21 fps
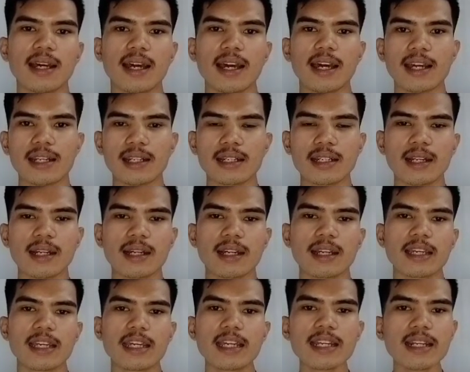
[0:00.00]
And
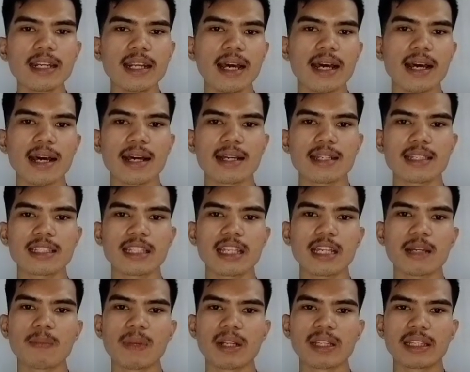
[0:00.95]
in
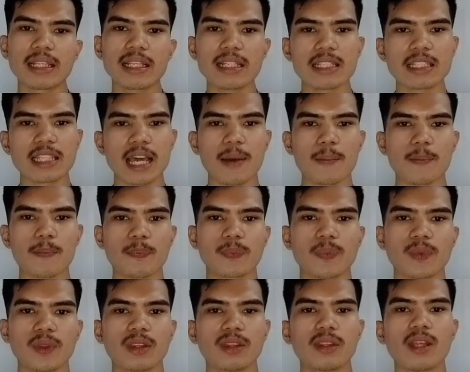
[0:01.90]
astigmatism,
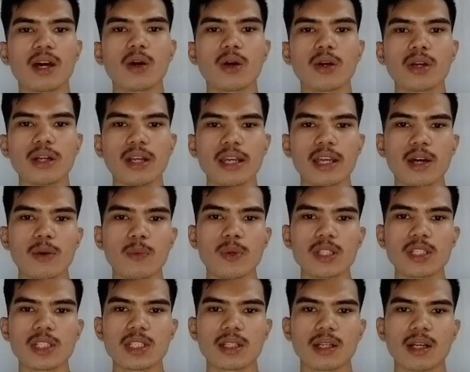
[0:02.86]
the cornea
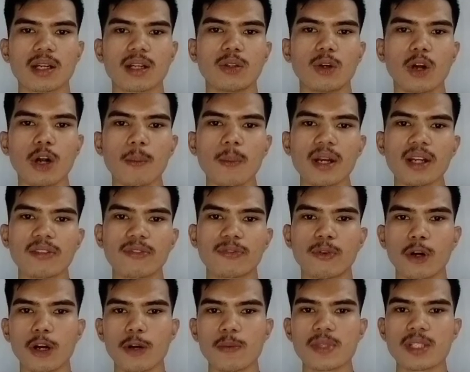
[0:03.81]
which normally
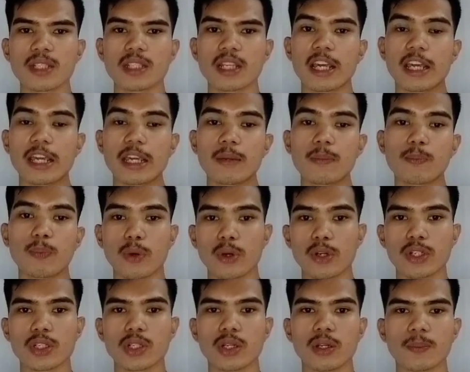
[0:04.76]
forms a
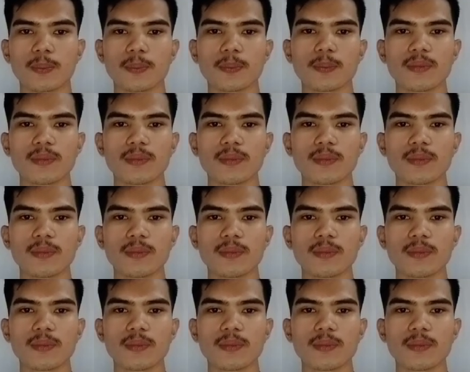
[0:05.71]
portion.